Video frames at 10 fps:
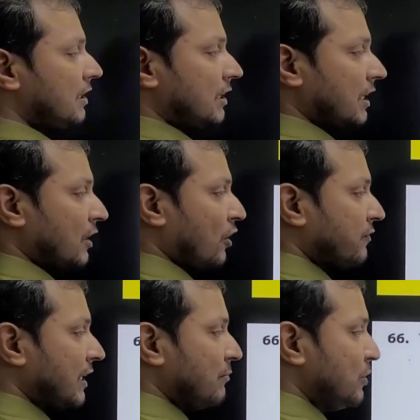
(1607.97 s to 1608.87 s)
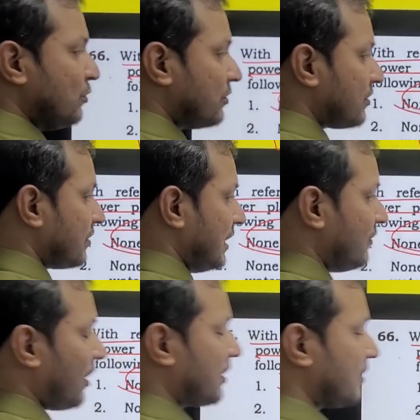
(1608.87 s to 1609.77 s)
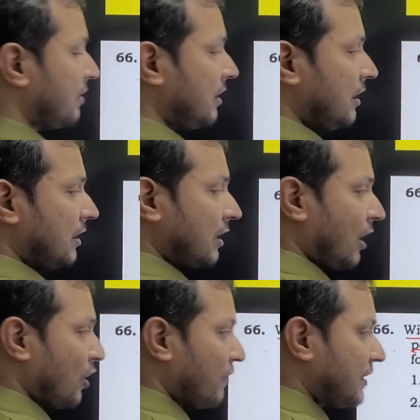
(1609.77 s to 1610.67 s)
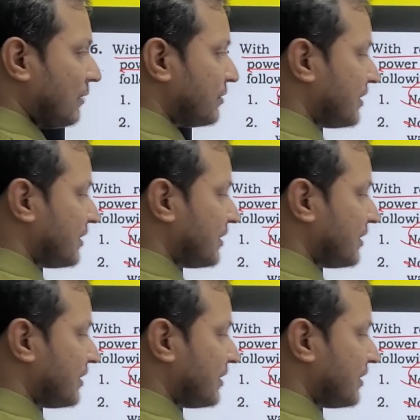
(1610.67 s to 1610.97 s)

None of them use seawater. None of them